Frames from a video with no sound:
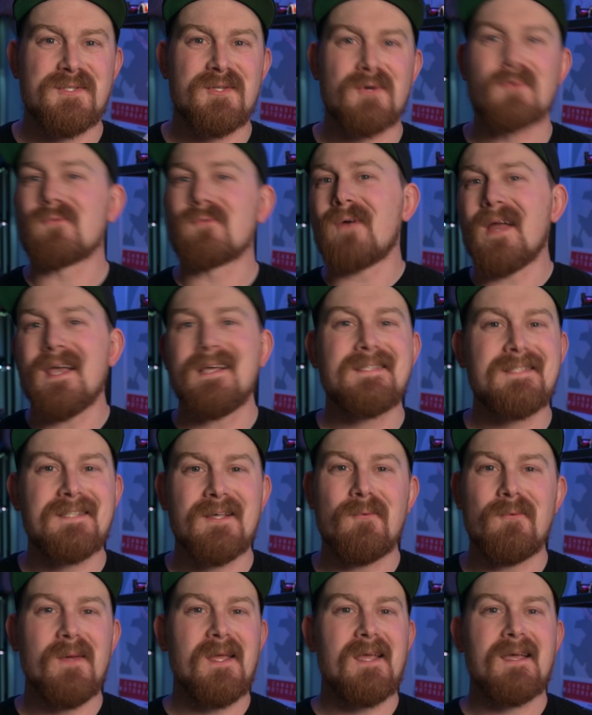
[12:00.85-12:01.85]
the race
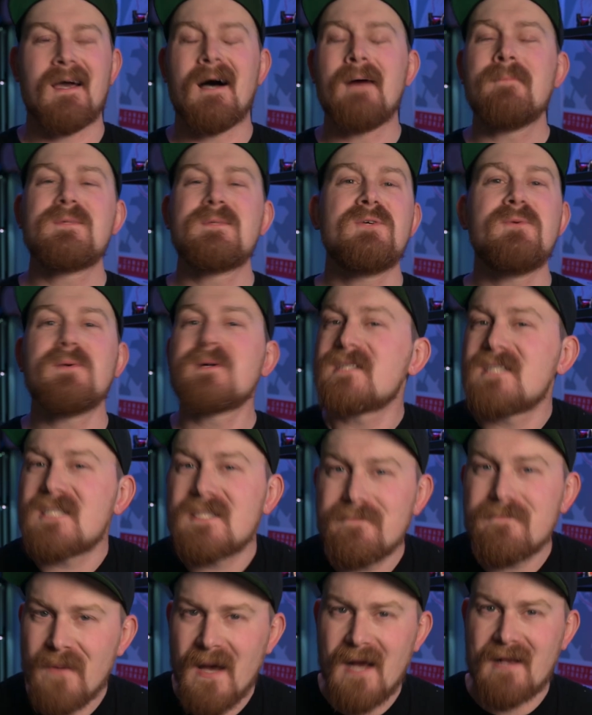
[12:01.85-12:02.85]
that we come to
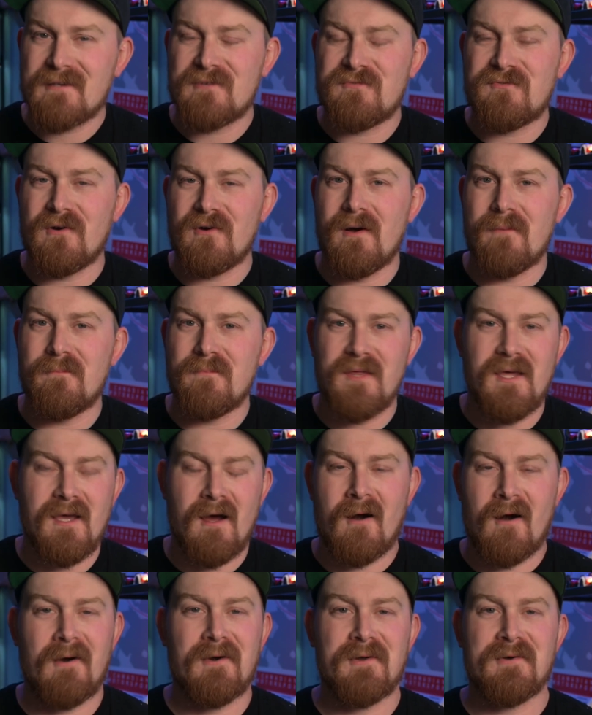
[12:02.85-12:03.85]
expect from the
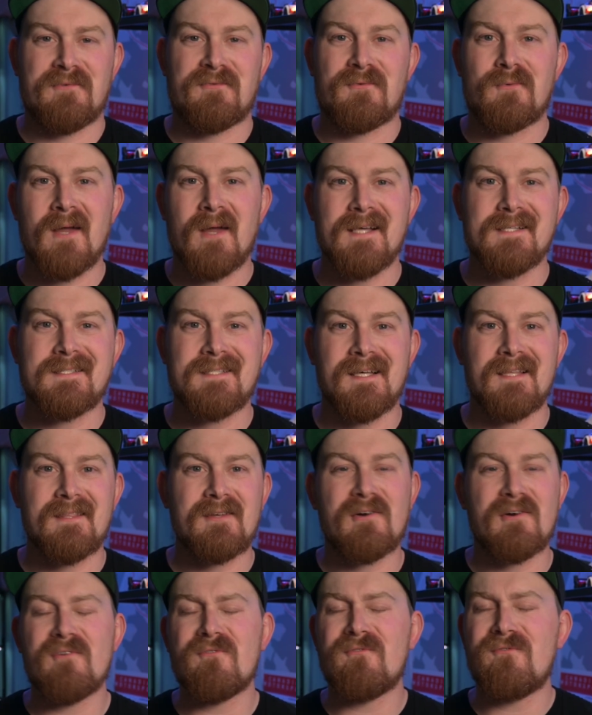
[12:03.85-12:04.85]
Heart of Racing.
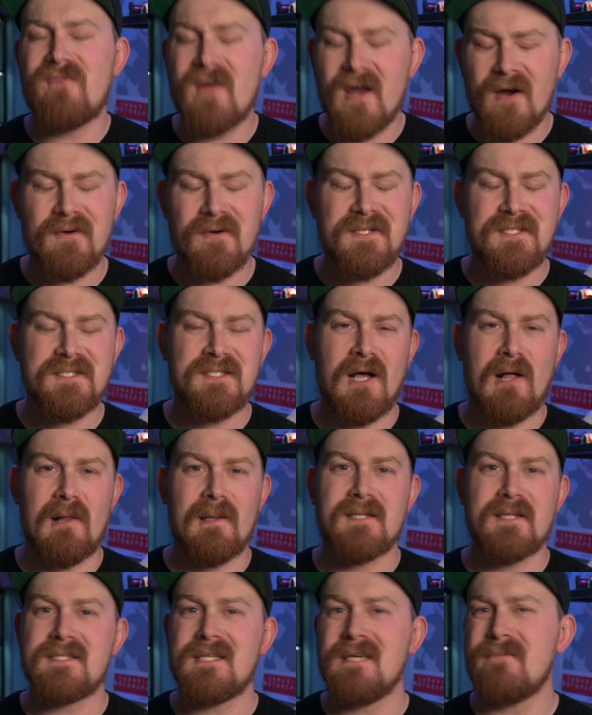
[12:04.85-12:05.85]
They're a very
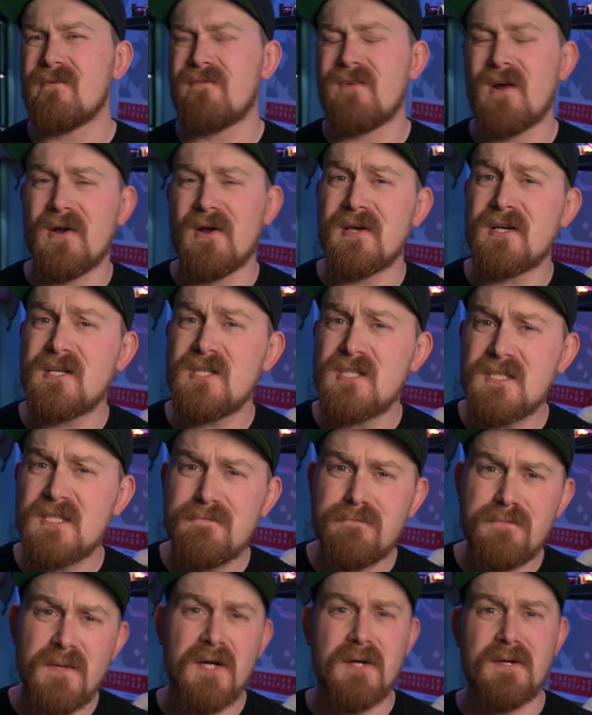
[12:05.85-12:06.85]
solid team, a very
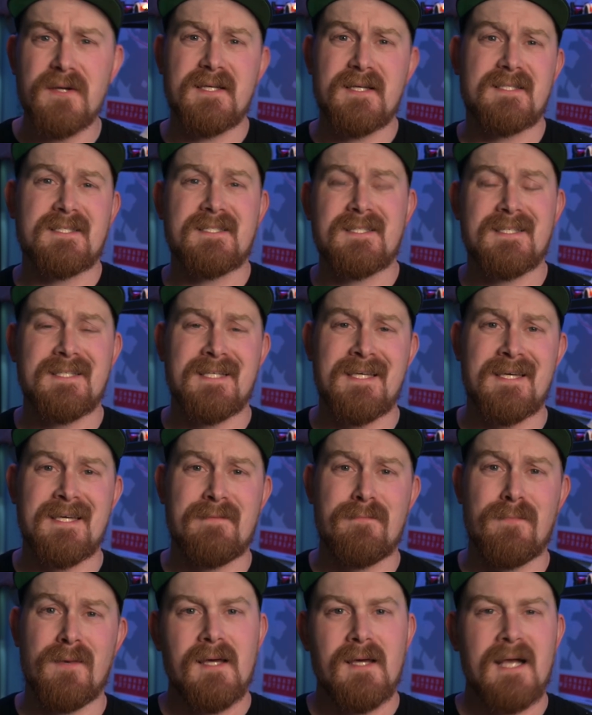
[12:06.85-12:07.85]
experienced
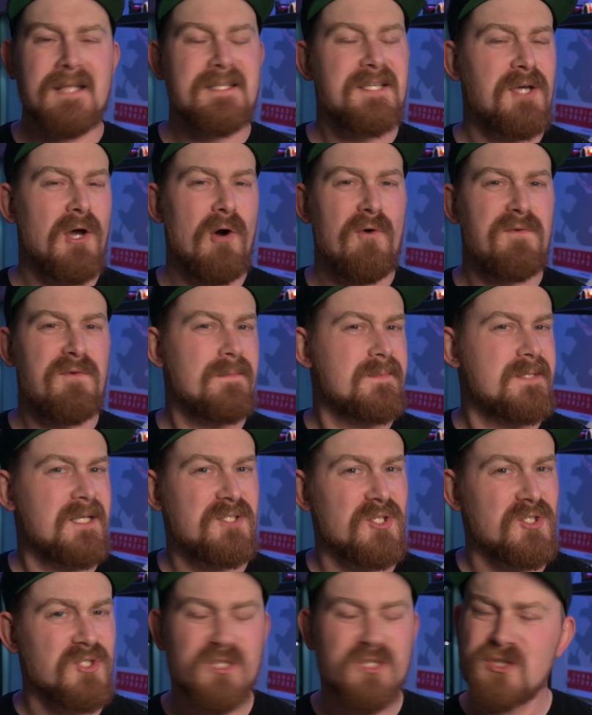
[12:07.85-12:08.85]
team, and to go from
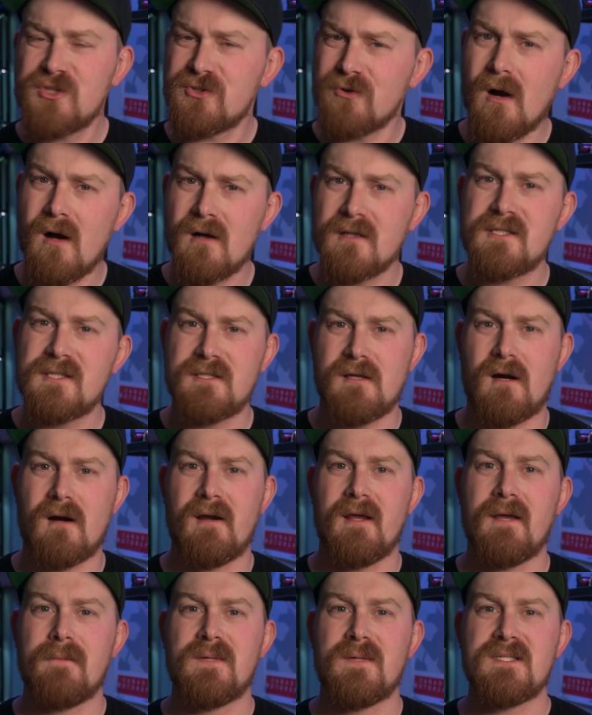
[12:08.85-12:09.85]
such a strong
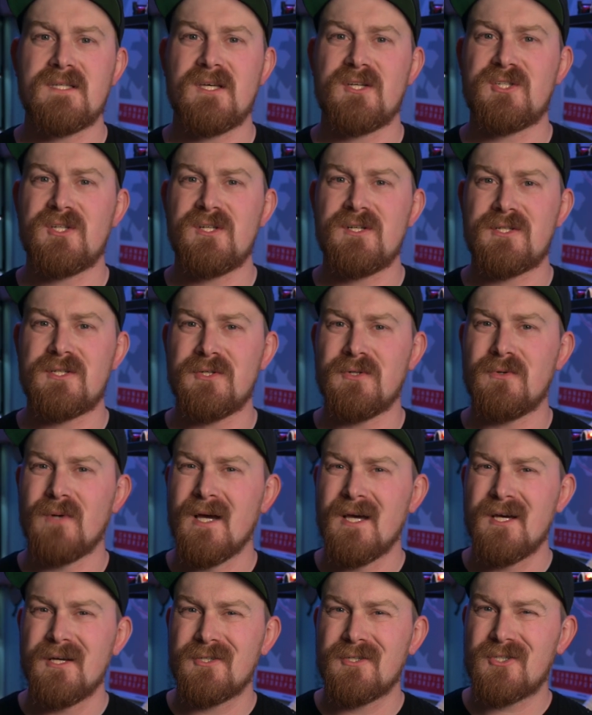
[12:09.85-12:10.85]
starting position to
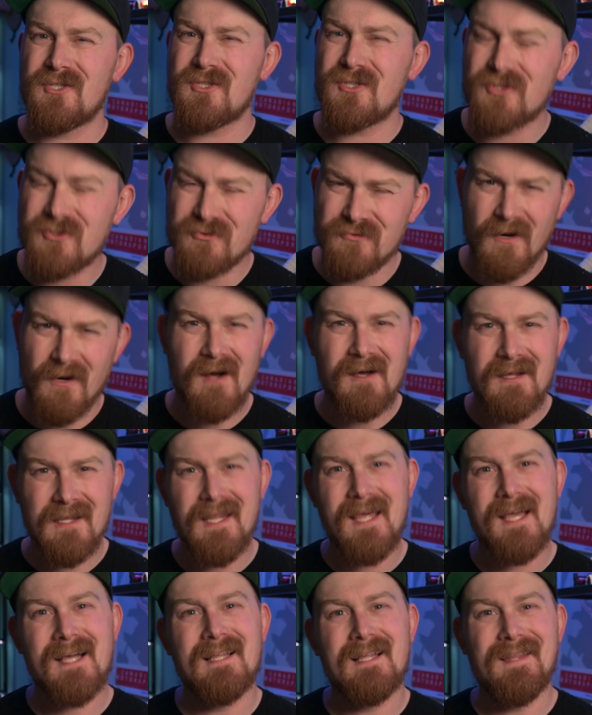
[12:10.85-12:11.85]

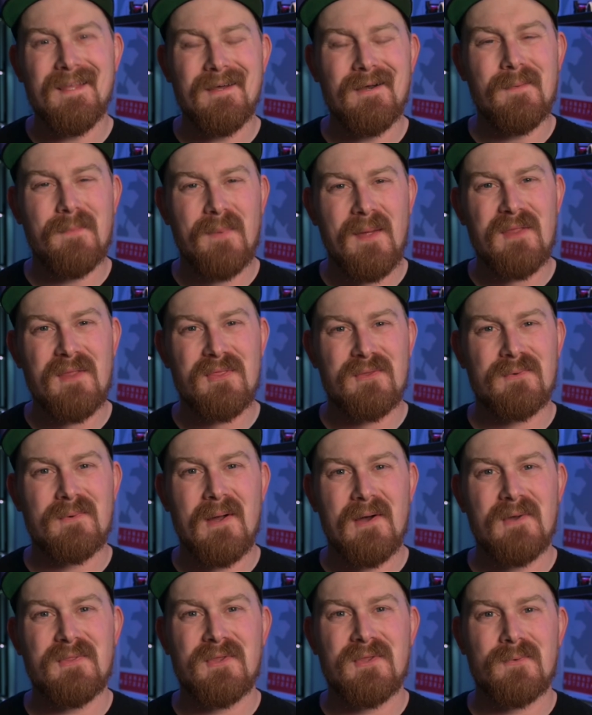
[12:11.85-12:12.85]
struggling a little bit
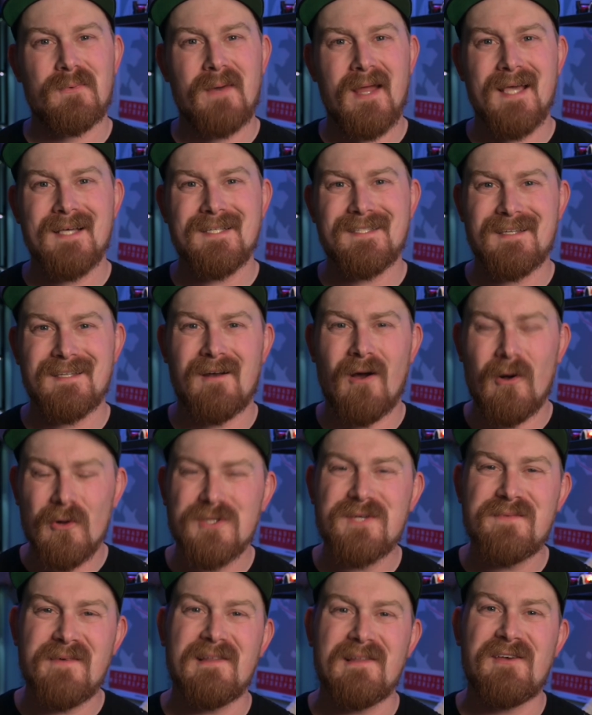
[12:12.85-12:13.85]
throughout the race and
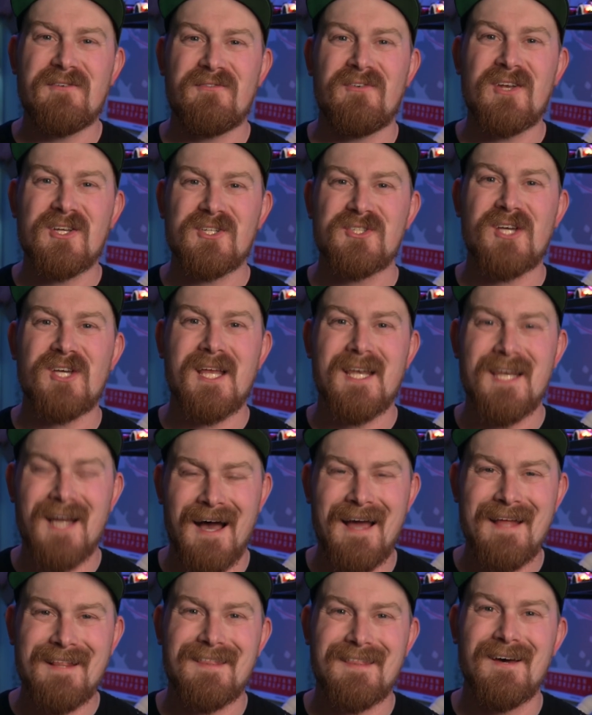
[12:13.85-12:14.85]
ultimately finishing
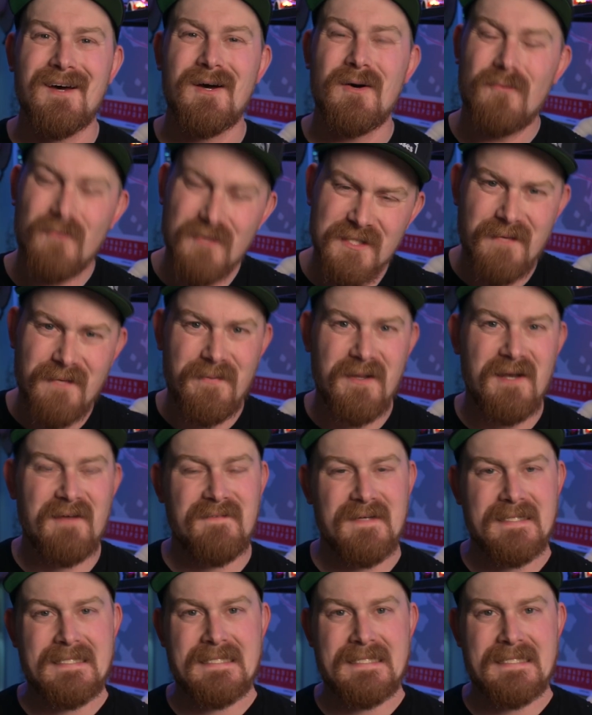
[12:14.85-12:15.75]
9th was a bit of a